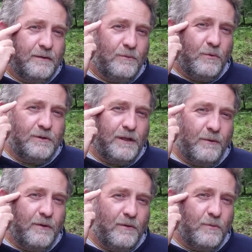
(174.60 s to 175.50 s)
What's
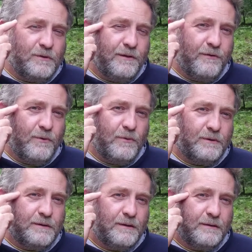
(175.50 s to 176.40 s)
going on? What's the
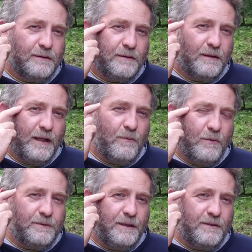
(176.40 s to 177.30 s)
thought? Okay,
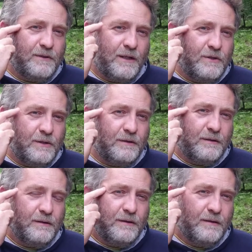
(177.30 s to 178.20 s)
what was the intention?
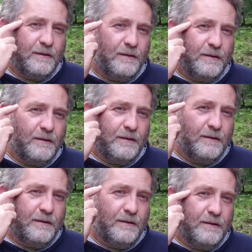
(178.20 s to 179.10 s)

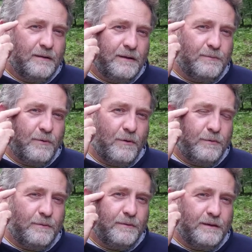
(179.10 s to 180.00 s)
This
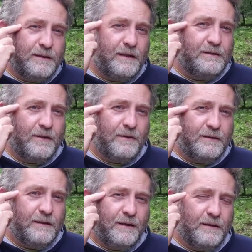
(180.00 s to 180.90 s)
problem, this
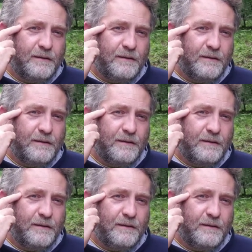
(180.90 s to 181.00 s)
anxiety,